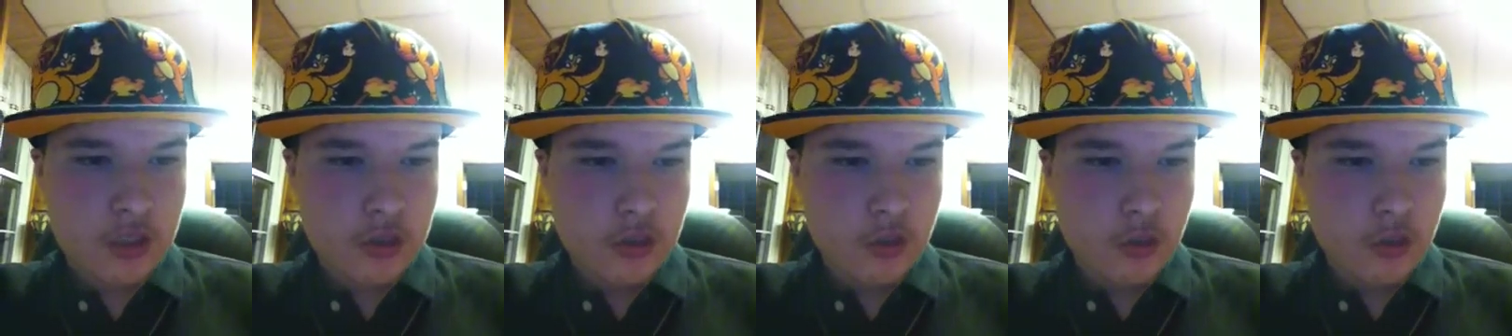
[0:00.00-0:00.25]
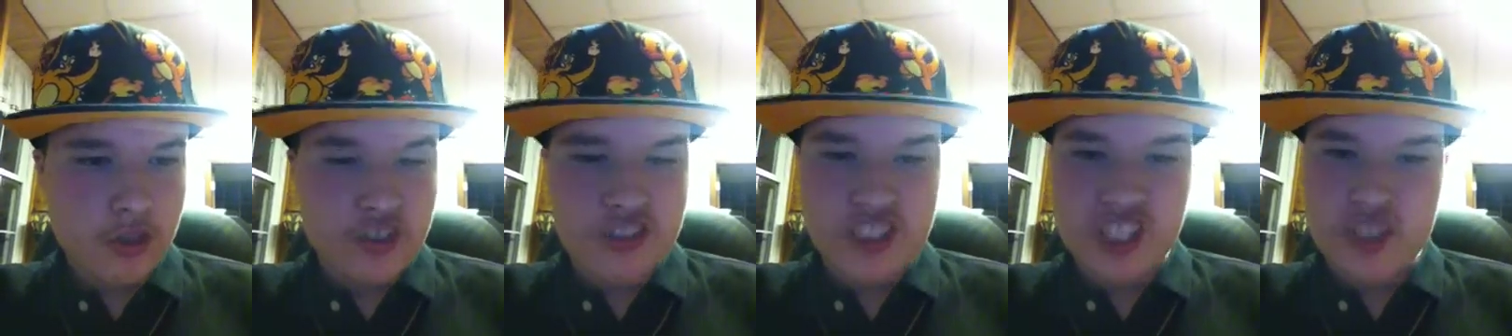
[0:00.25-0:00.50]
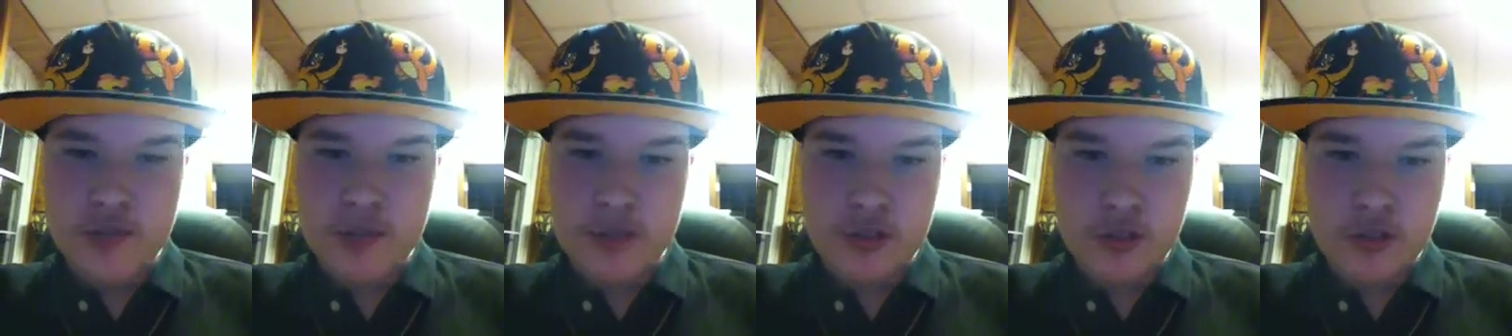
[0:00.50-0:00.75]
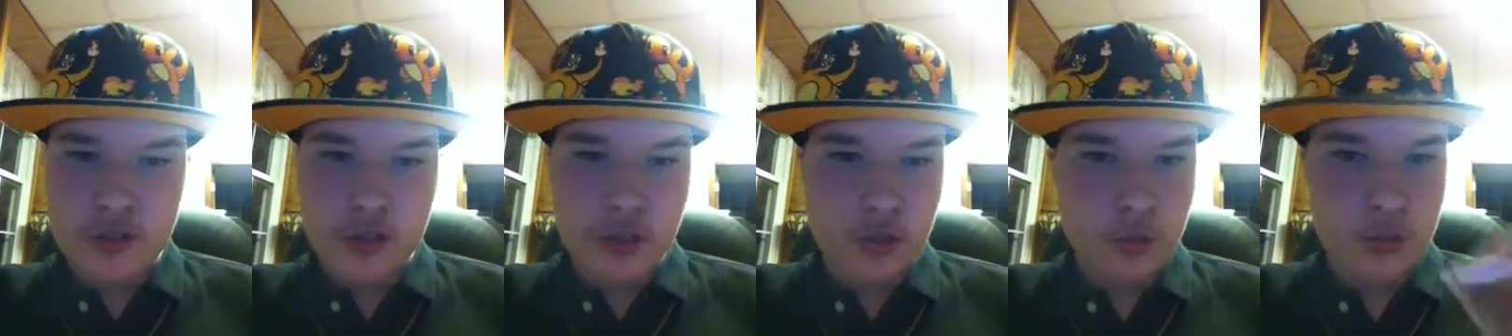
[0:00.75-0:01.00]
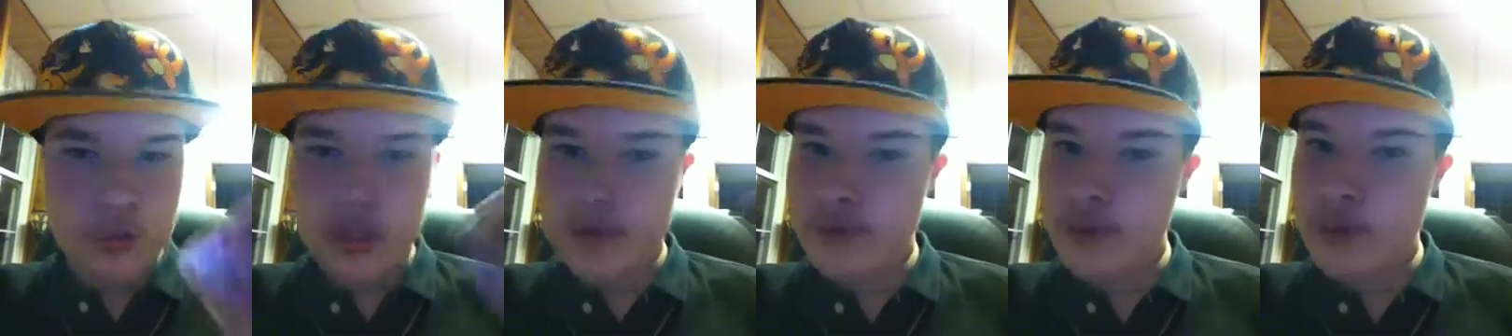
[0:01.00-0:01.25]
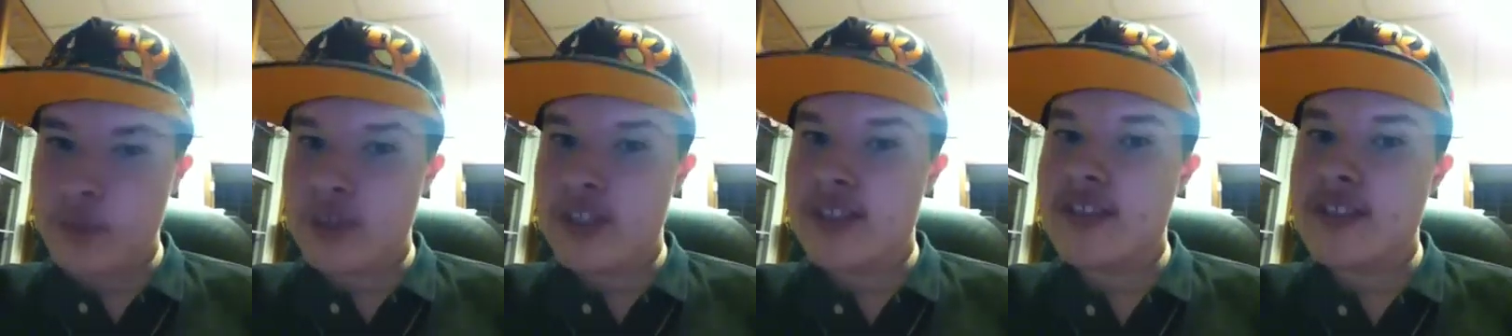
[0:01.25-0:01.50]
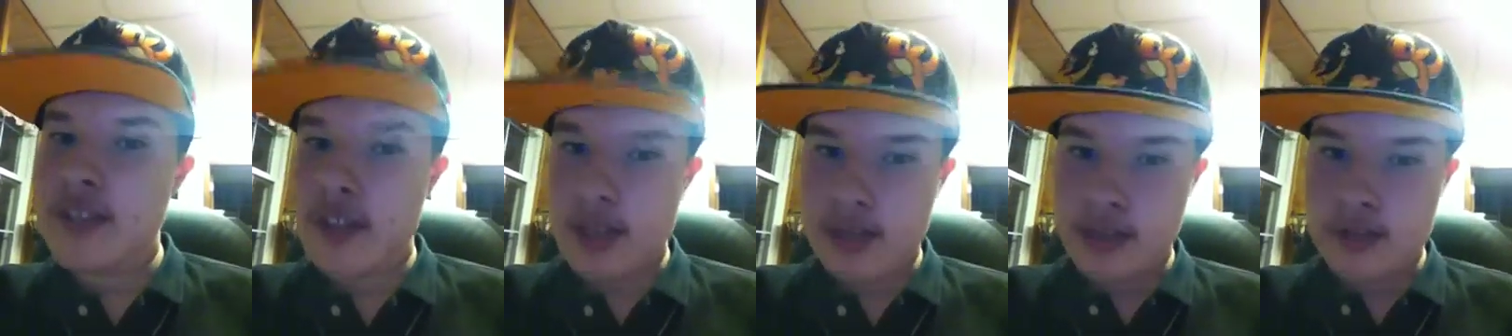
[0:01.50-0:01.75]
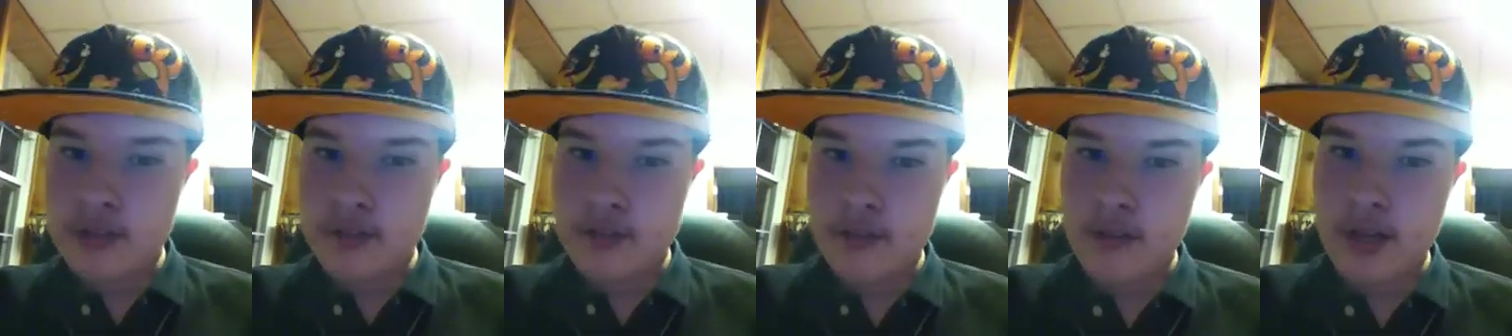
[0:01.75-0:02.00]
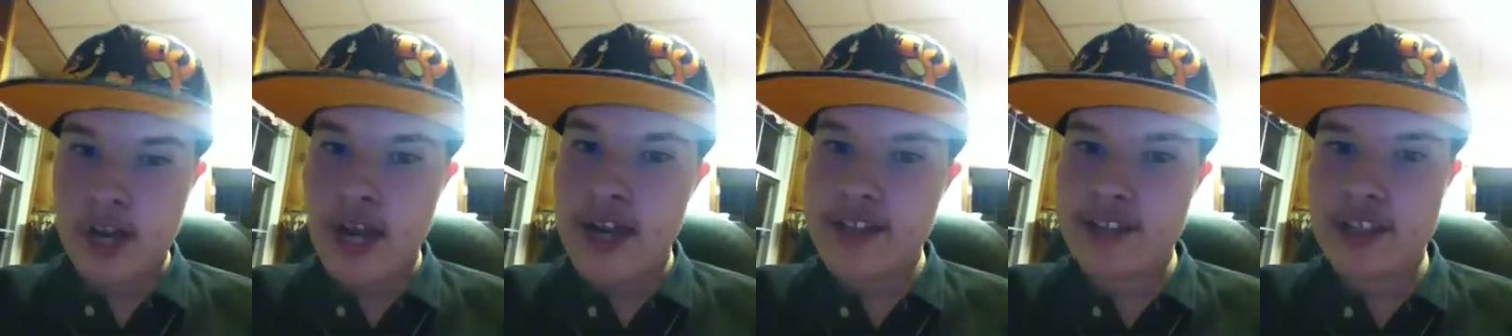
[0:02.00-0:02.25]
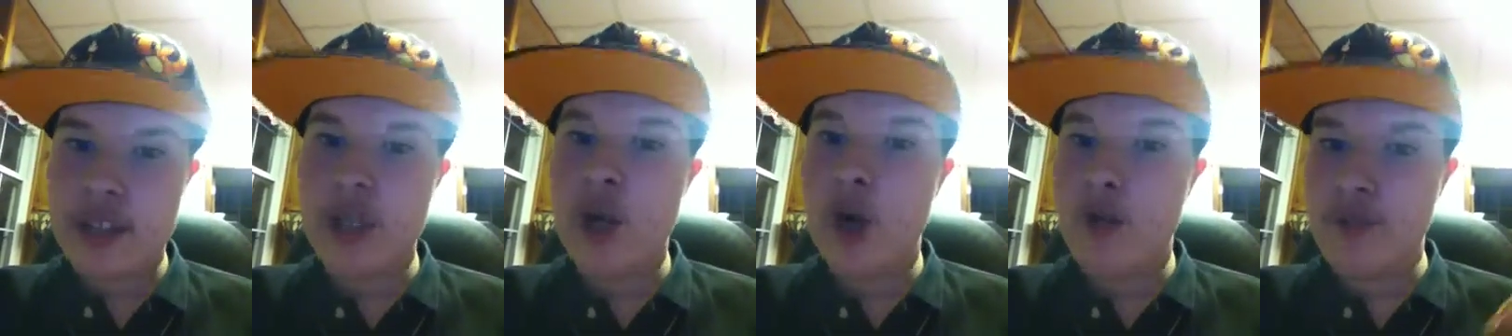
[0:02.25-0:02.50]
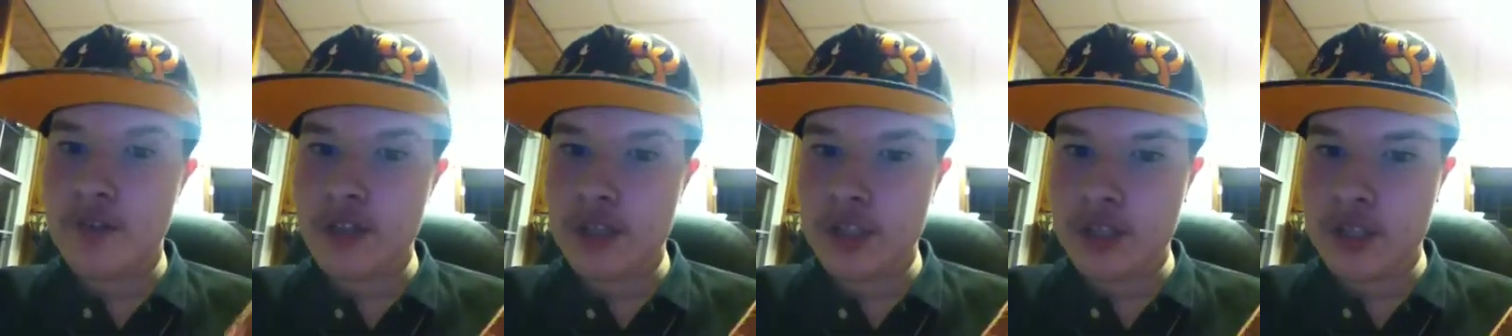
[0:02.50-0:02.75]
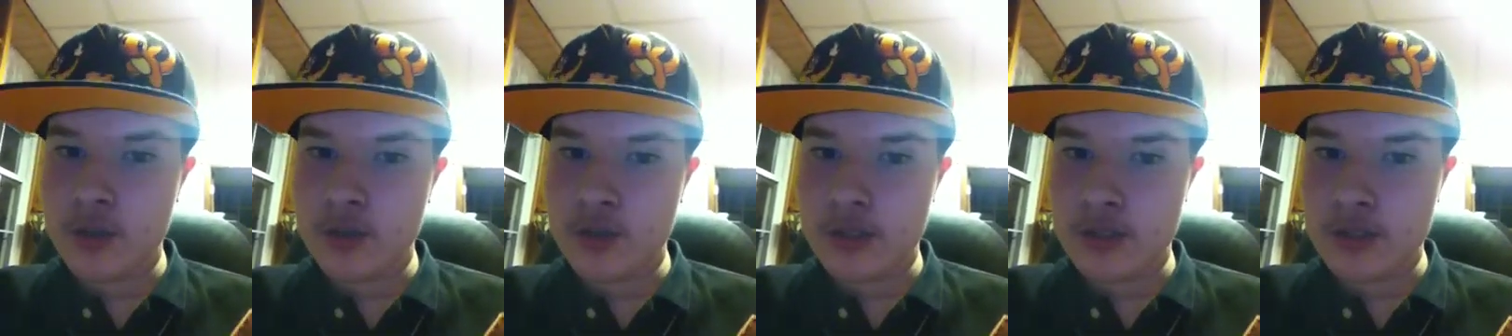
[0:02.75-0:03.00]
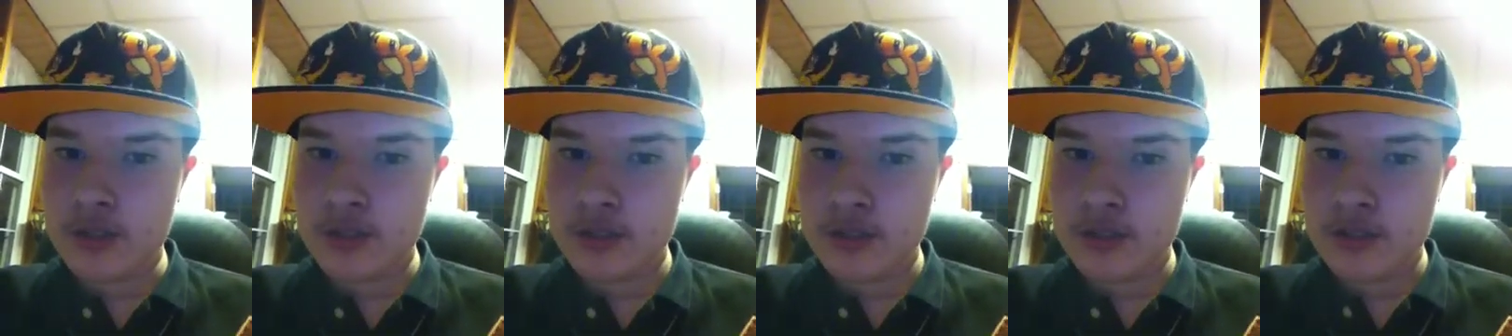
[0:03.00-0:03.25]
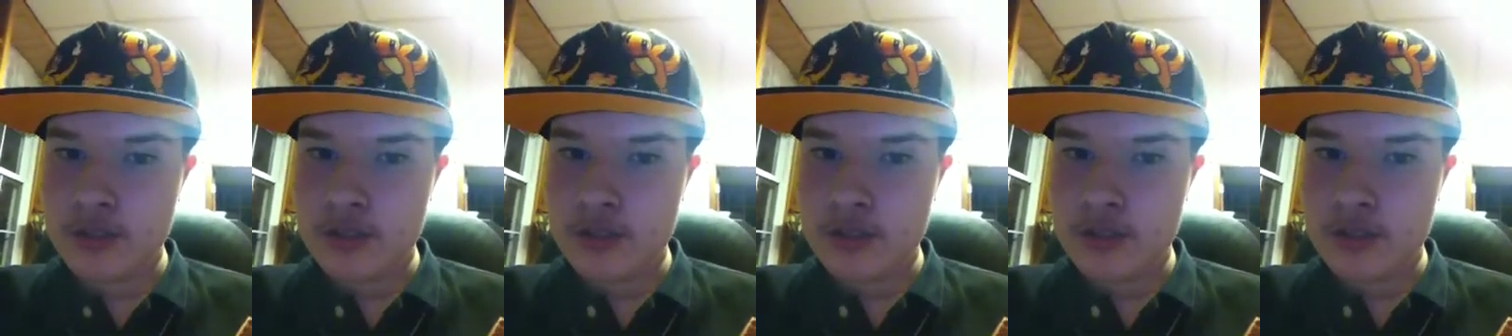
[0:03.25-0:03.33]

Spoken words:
or Xyz material, or whatever you want to say, I say overlay unit.